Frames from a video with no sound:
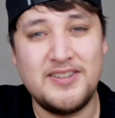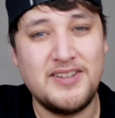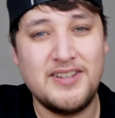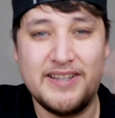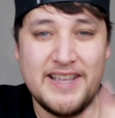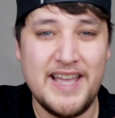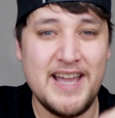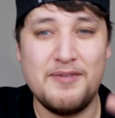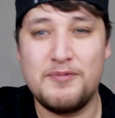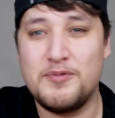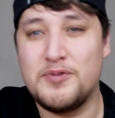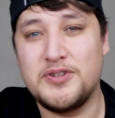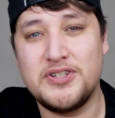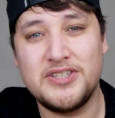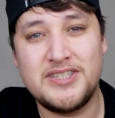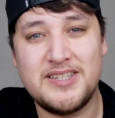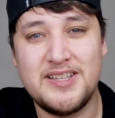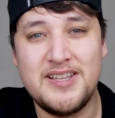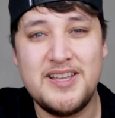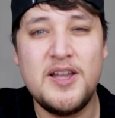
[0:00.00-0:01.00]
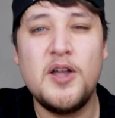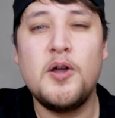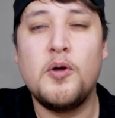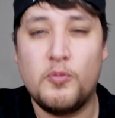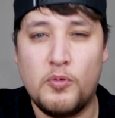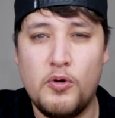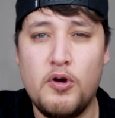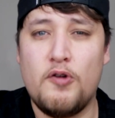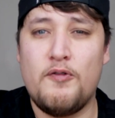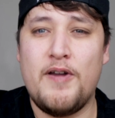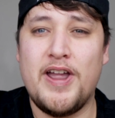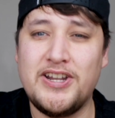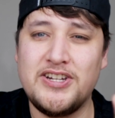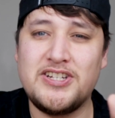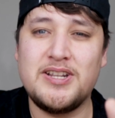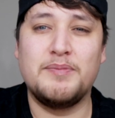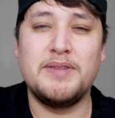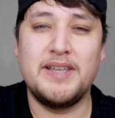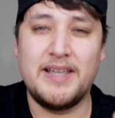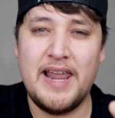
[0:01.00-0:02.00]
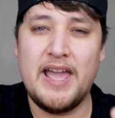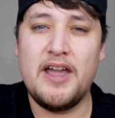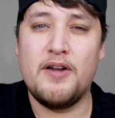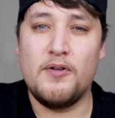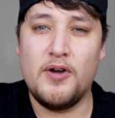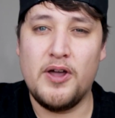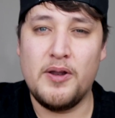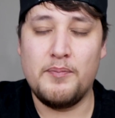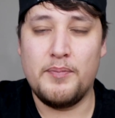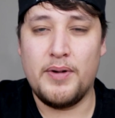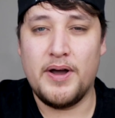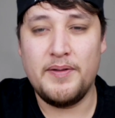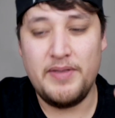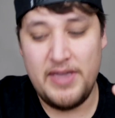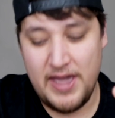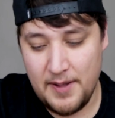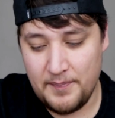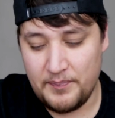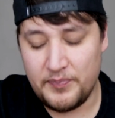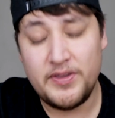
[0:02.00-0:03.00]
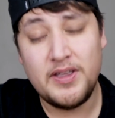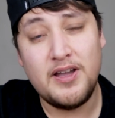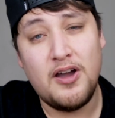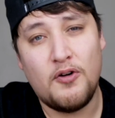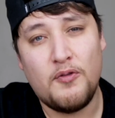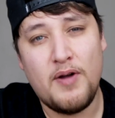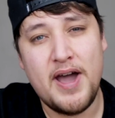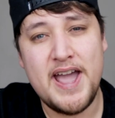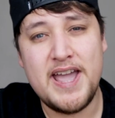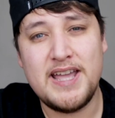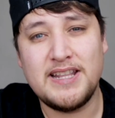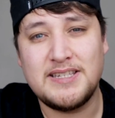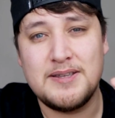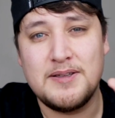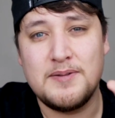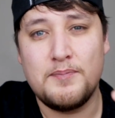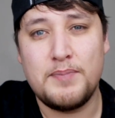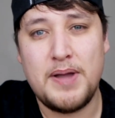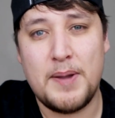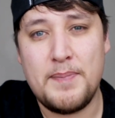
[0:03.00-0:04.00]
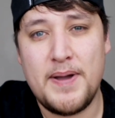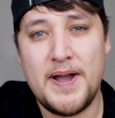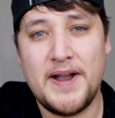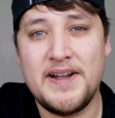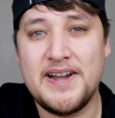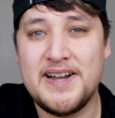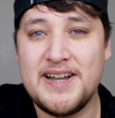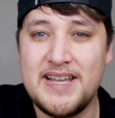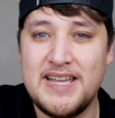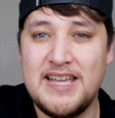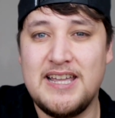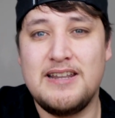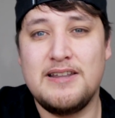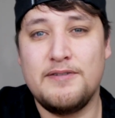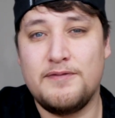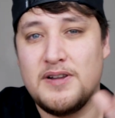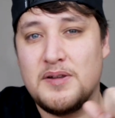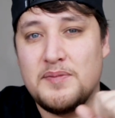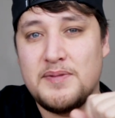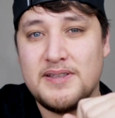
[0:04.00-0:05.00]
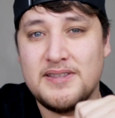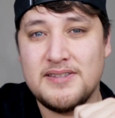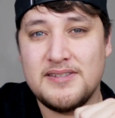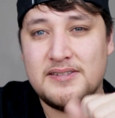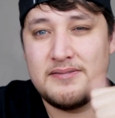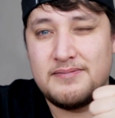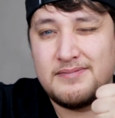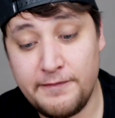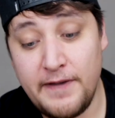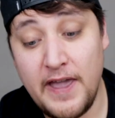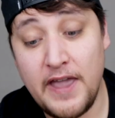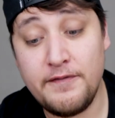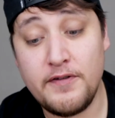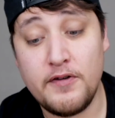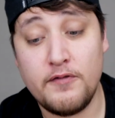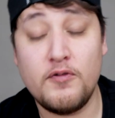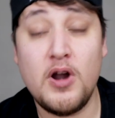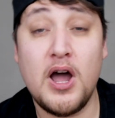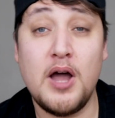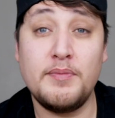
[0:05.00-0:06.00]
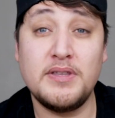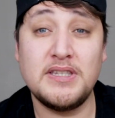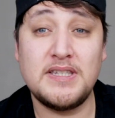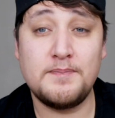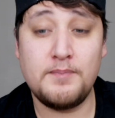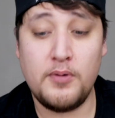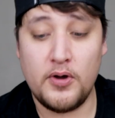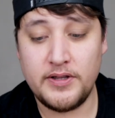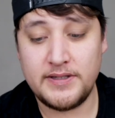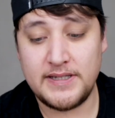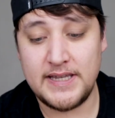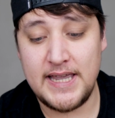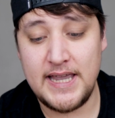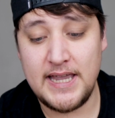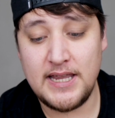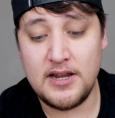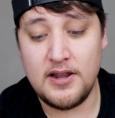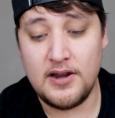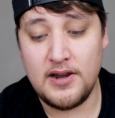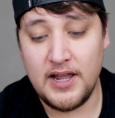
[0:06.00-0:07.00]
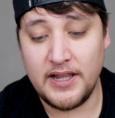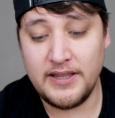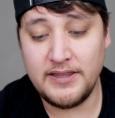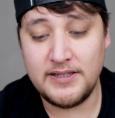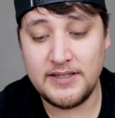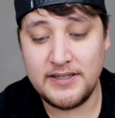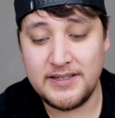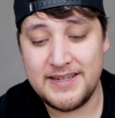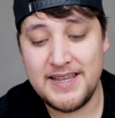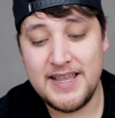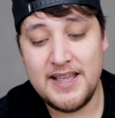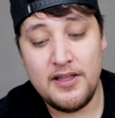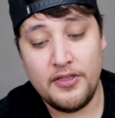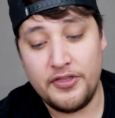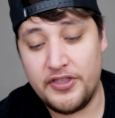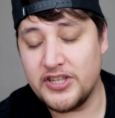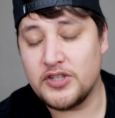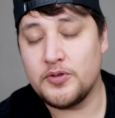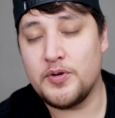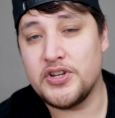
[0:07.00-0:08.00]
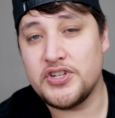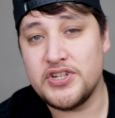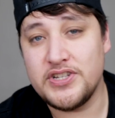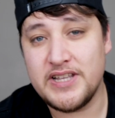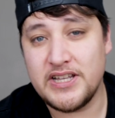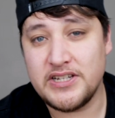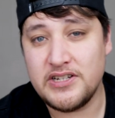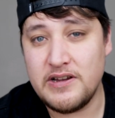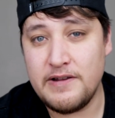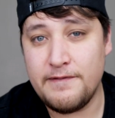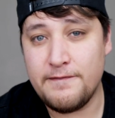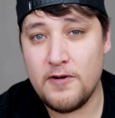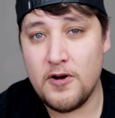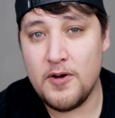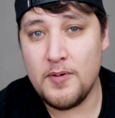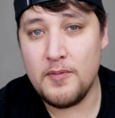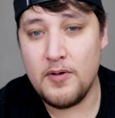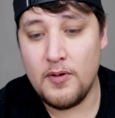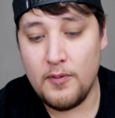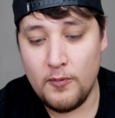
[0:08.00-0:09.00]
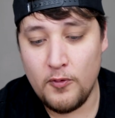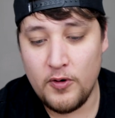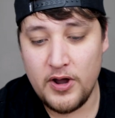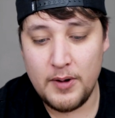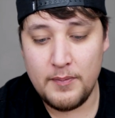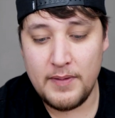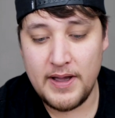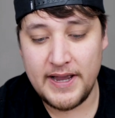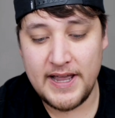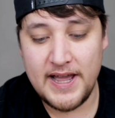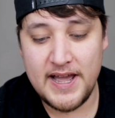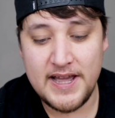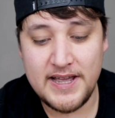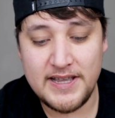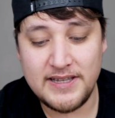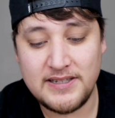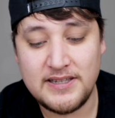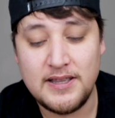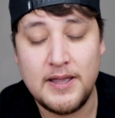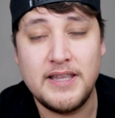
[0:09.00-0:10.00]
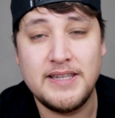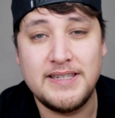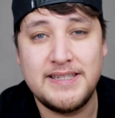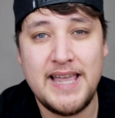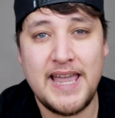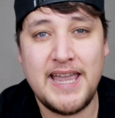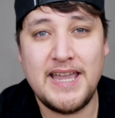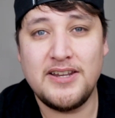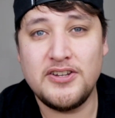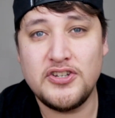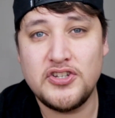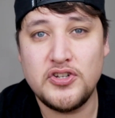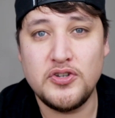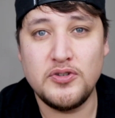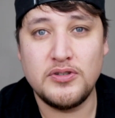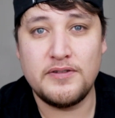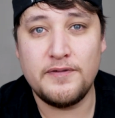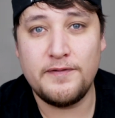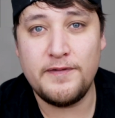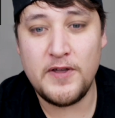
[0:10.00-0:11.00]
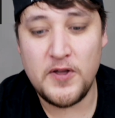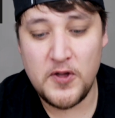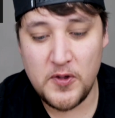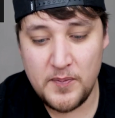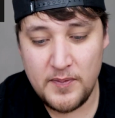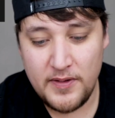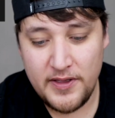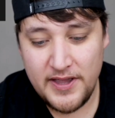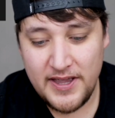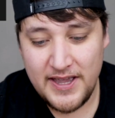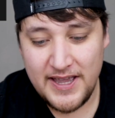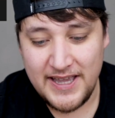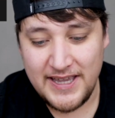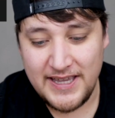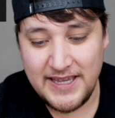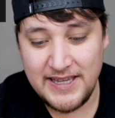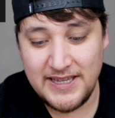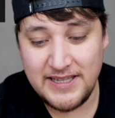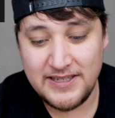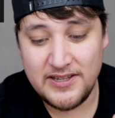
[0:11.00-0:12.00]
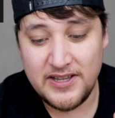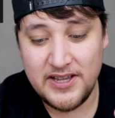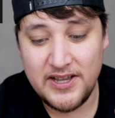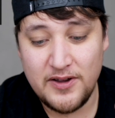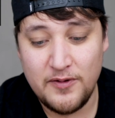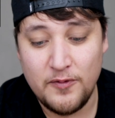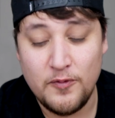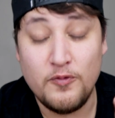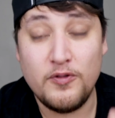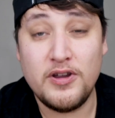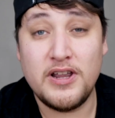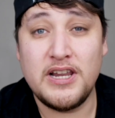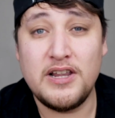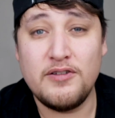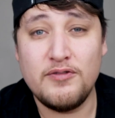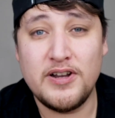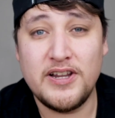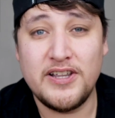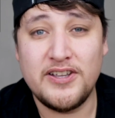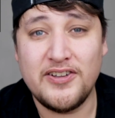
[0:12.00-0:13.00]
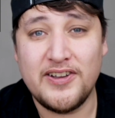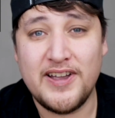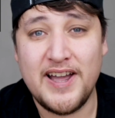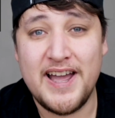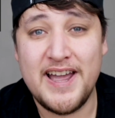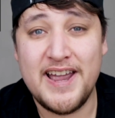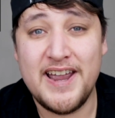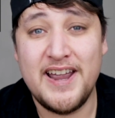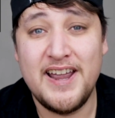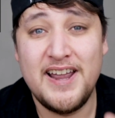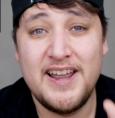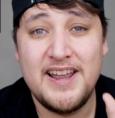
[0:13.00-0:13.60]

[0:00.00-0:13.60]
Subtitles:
Yeah, we'll arrange something later on, but yeah, Arayat, Pampanga in the Philippines. Favorite ramen spot in London? This question is actually from one of my guys, Zain Shoots Film. He's a really, really good guy.